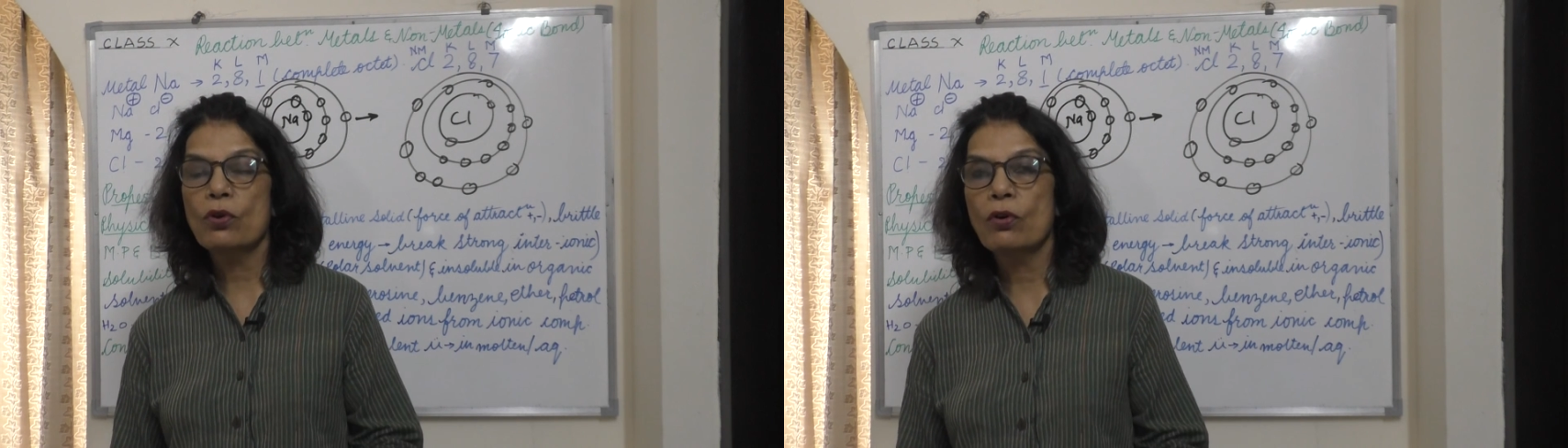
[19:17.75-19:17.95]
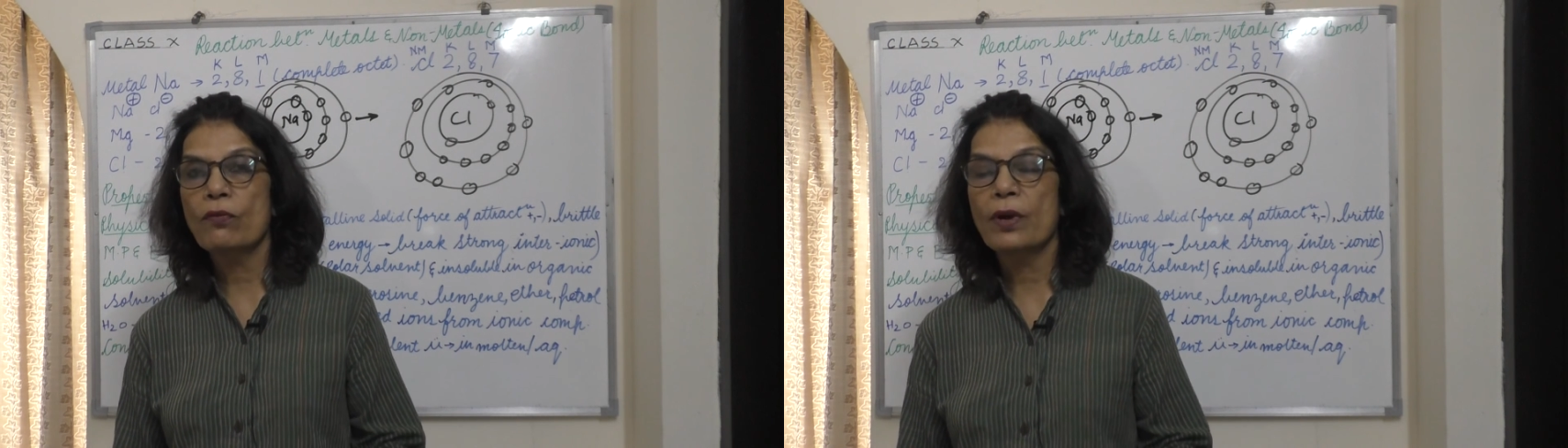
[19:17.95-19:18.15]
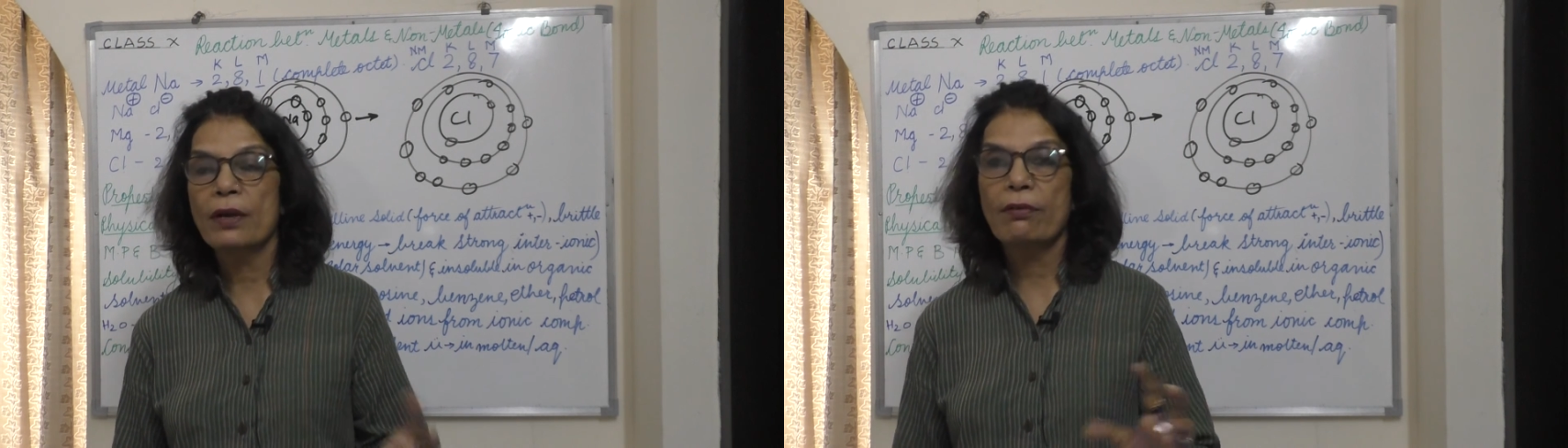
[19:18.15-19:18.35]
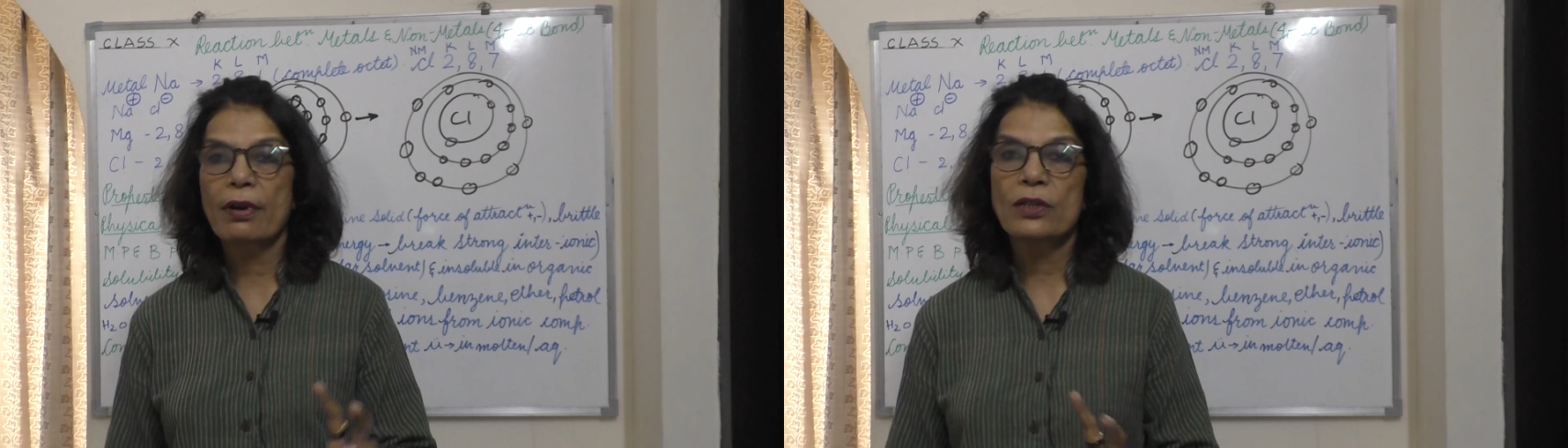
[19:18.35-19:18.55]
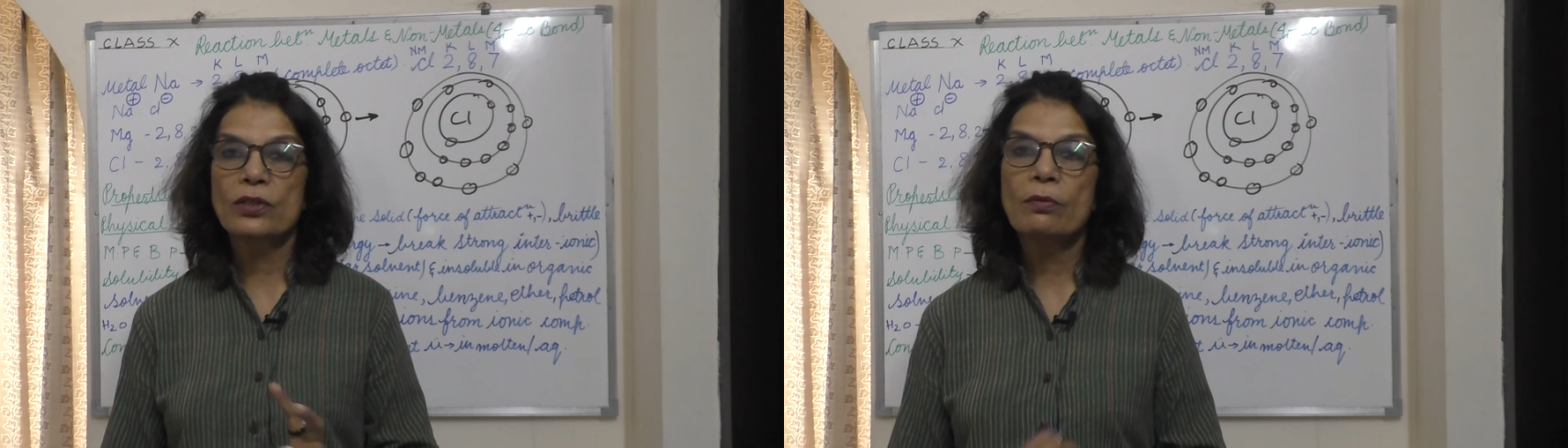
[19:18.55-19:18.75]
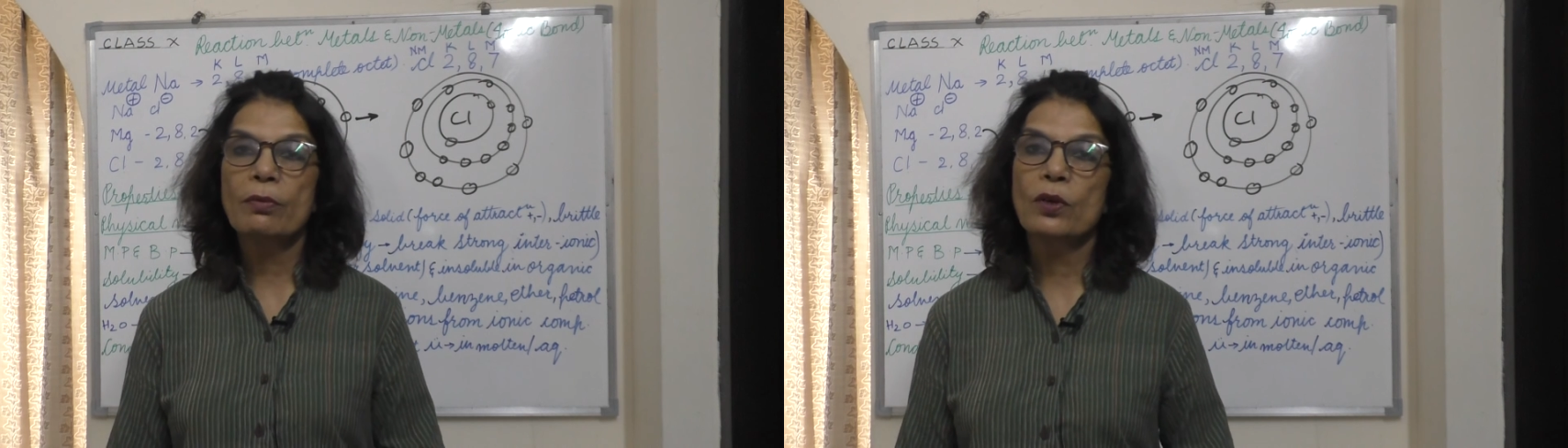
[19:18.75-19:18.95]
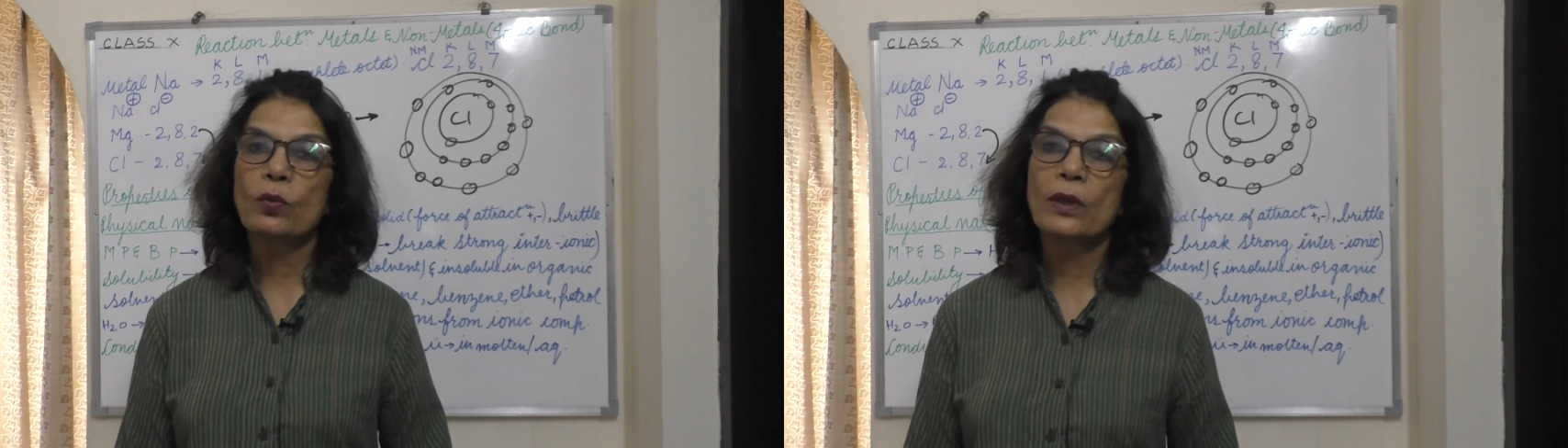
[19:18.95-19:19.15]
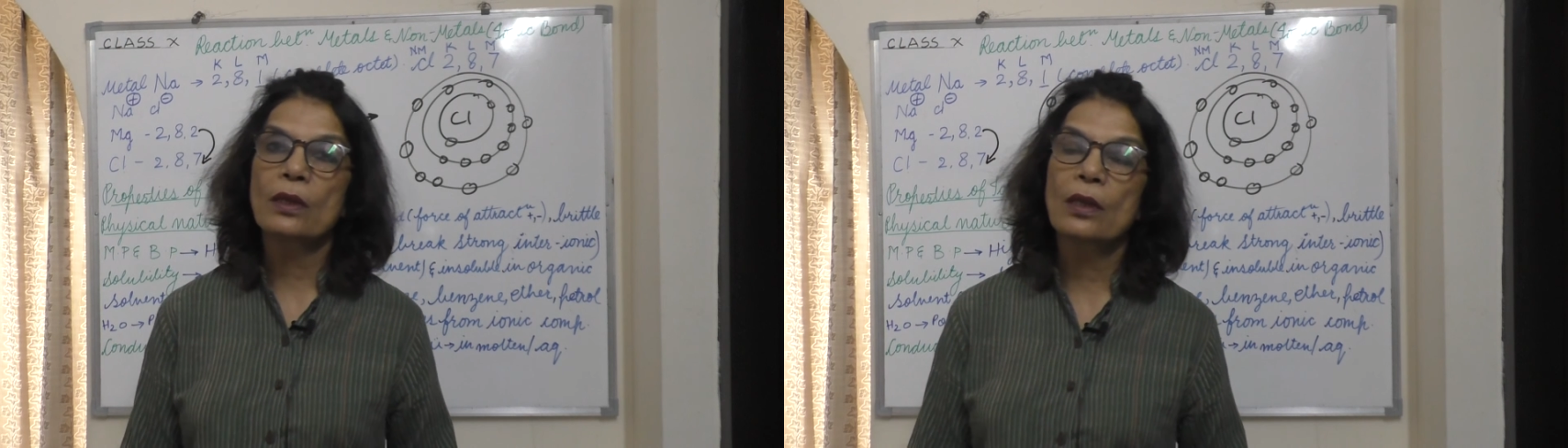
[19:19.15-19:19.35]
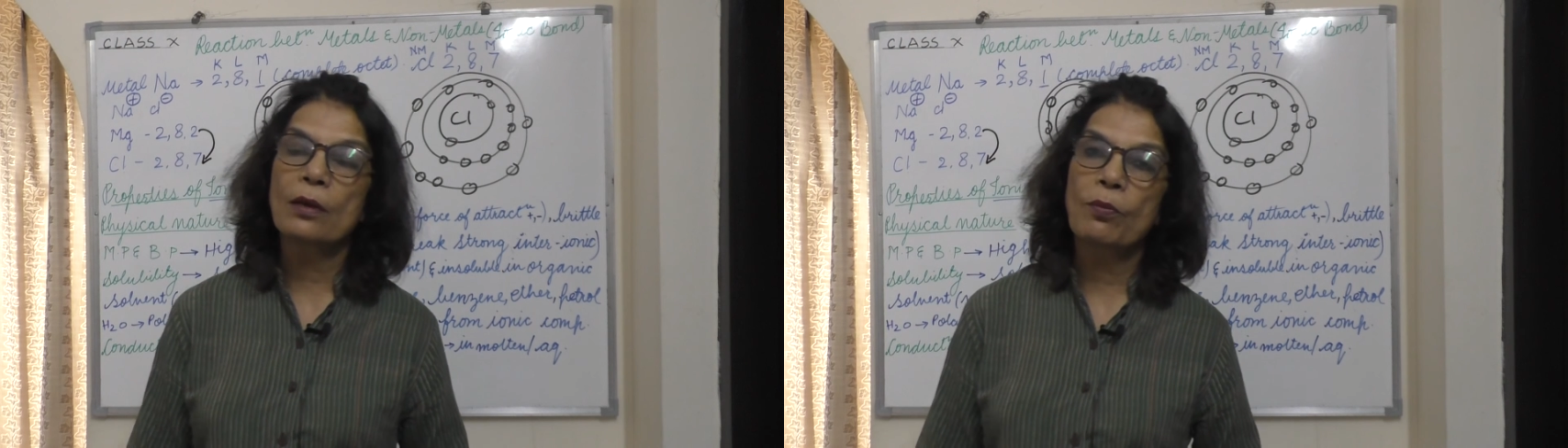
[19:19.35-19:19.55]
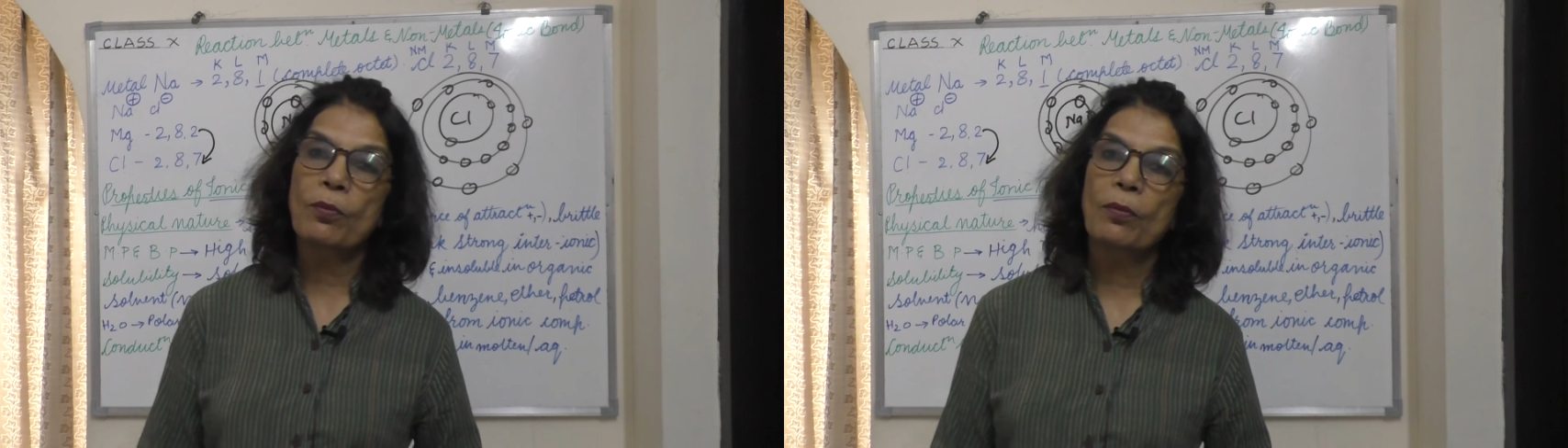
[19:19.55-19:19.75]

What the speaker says: of attraction between the